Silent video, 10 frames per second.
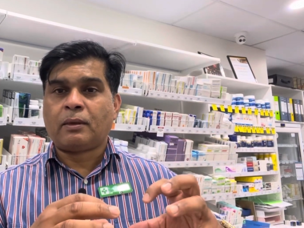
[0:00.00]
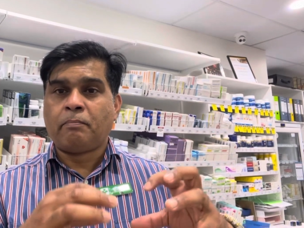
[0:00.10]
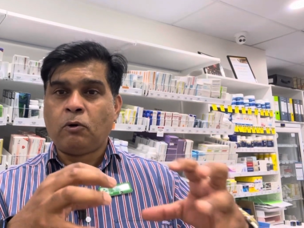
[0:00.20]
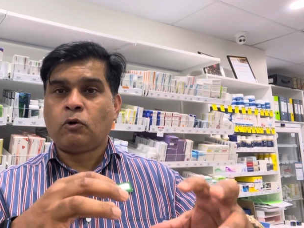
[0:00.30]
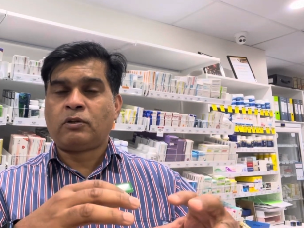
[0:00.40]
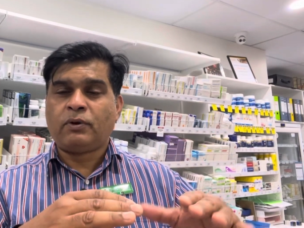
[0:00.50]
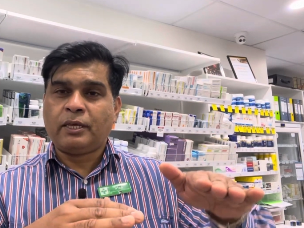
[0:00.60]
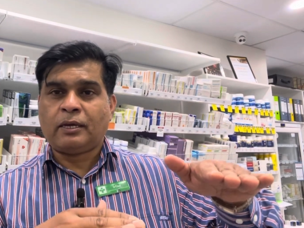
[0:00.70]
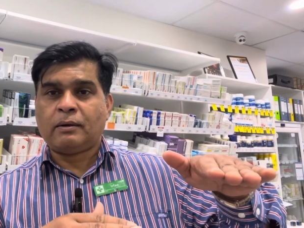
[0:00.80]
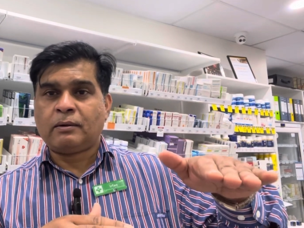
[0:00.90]
boat where
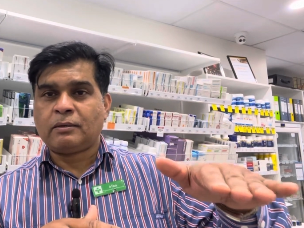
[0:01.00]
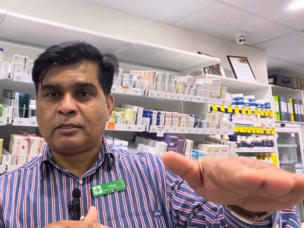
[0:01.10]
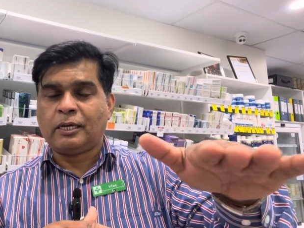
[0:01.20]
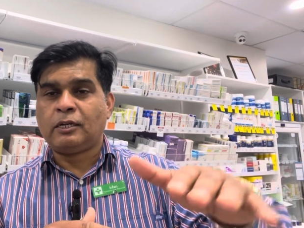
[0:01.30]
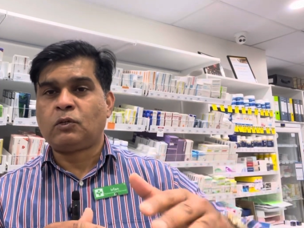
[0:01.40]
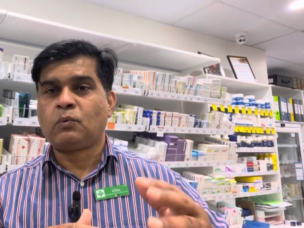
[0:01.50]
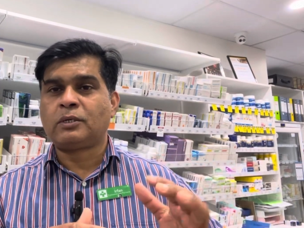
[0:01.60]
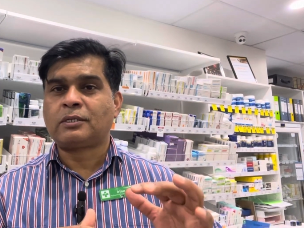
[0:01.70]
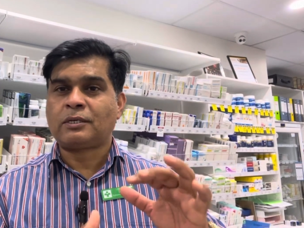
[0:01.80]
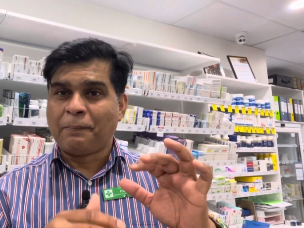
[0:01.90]
they can sail
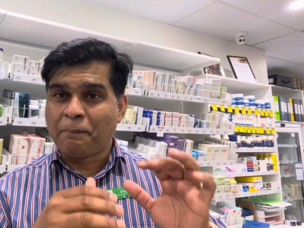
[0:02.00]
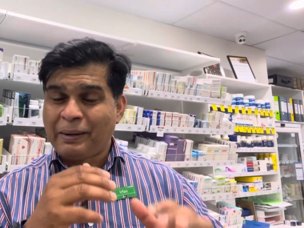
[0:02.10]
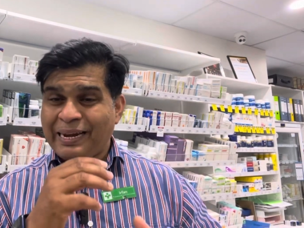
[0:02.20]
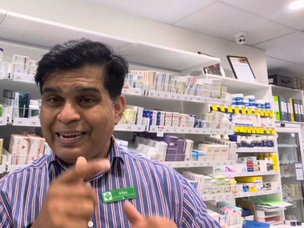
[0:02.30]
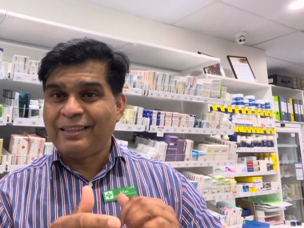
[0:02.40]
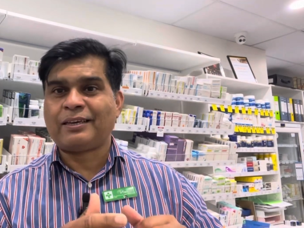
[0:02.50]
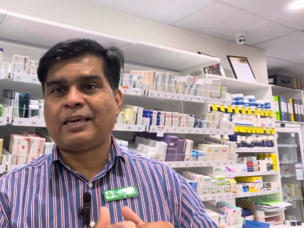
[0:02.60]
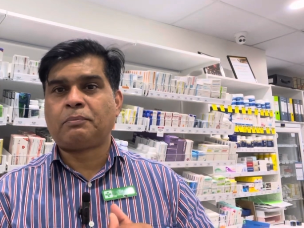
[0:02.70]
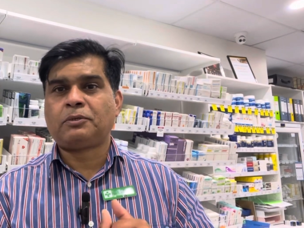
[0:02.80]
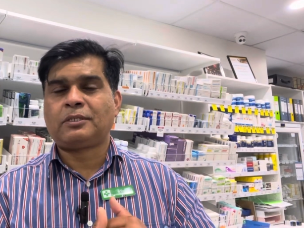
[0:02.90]
towards completing the
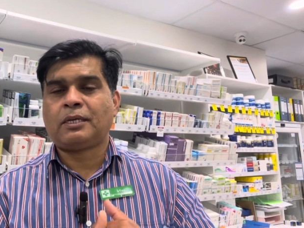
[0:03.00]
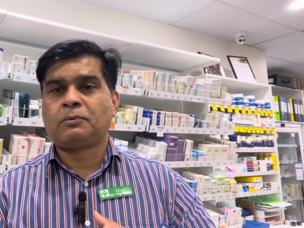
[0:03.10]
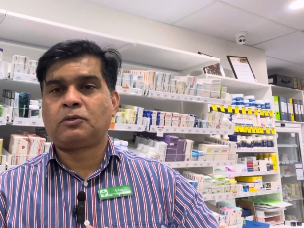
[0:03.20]
CAPS exam.